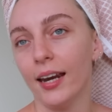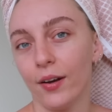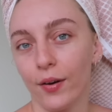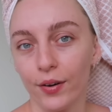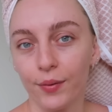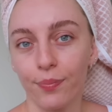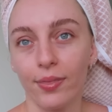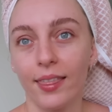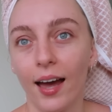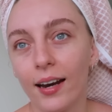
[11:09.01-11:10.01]
Anywho,
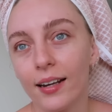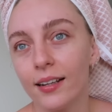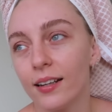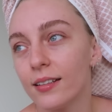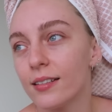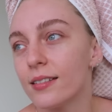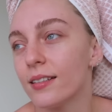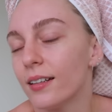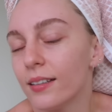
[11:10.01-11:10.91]
that is